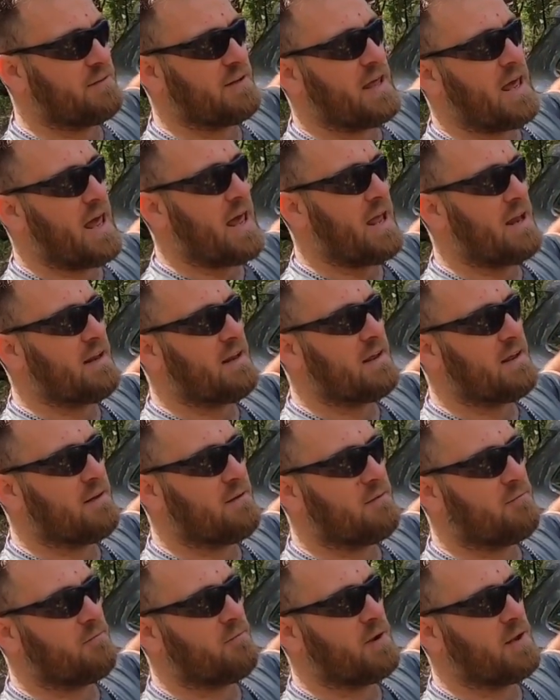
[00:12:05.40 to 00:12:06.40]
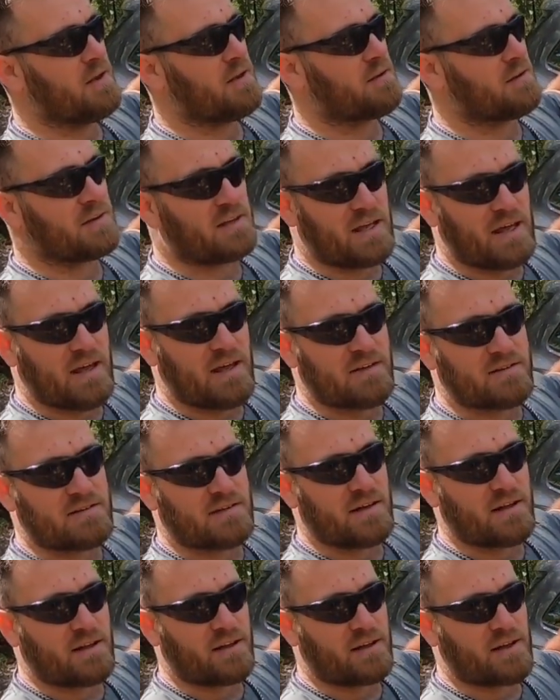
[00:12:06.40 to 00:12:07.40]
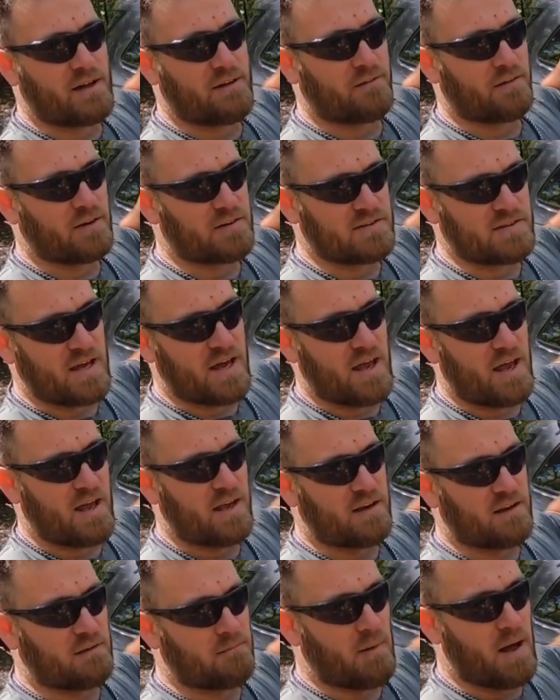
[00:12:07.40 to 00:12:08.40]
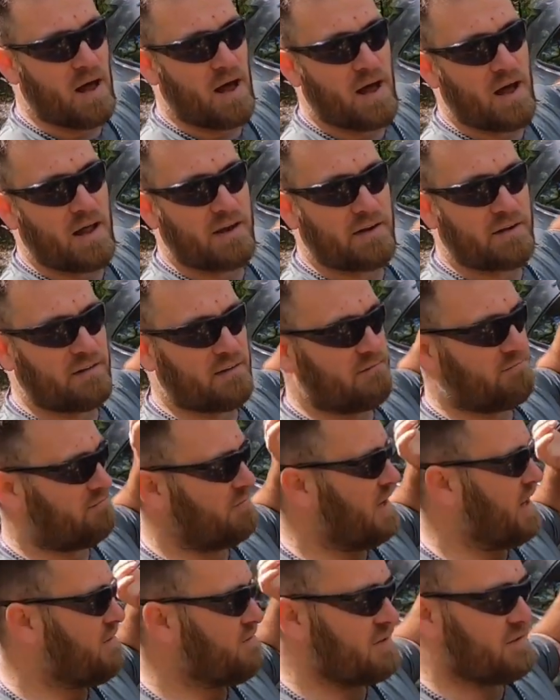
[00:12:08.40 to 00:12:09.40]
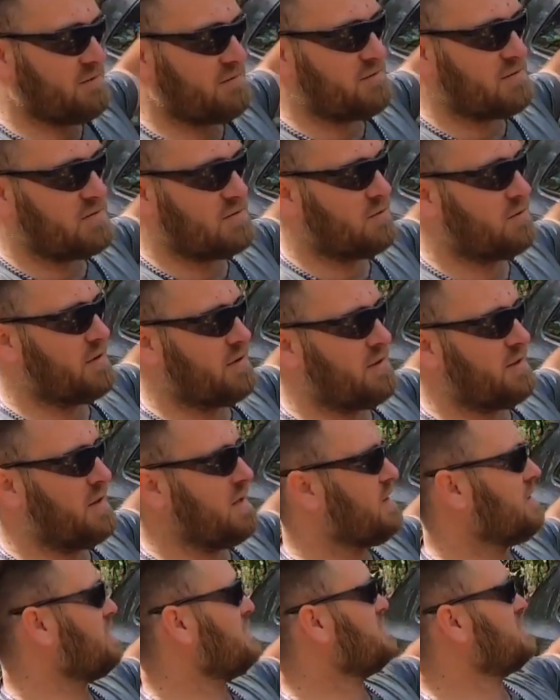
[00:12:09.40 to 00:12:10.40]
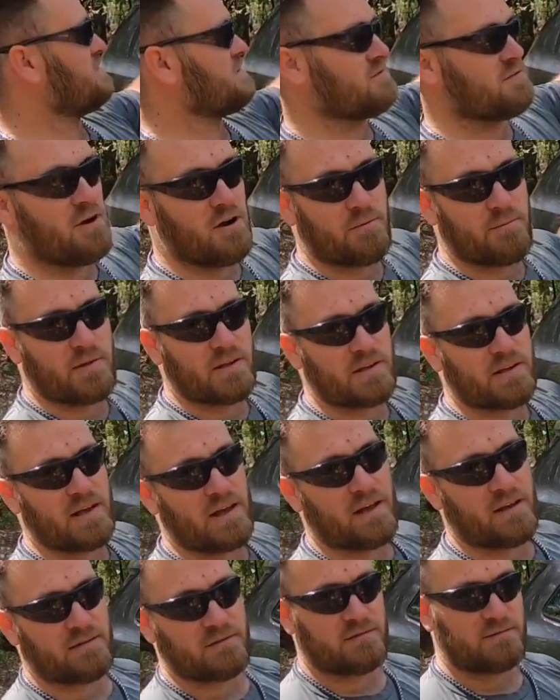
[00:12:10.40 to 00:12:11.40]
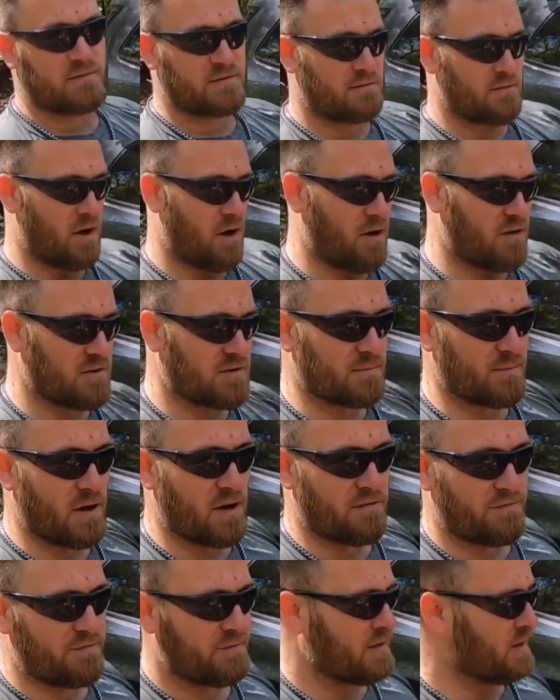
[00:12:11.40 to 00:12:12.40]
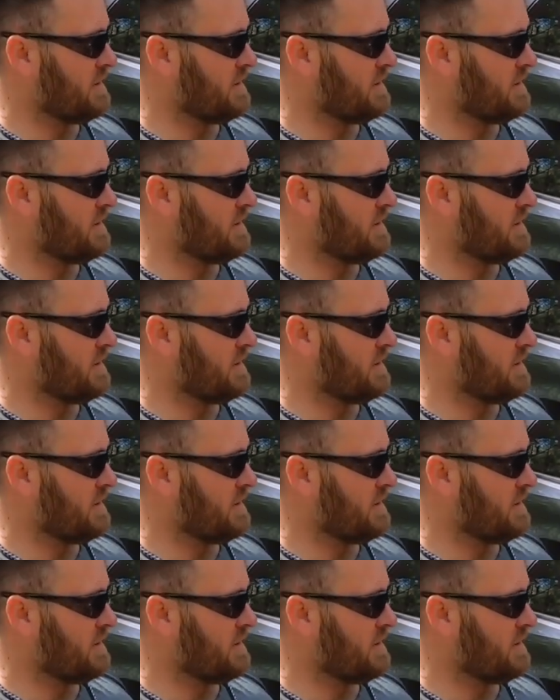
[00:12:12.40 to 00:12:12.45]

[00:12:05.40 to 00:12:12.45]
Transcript: handy when you got the kids and they're covered in sand and mud and every sort of thing. You just throw them in there, hose them off,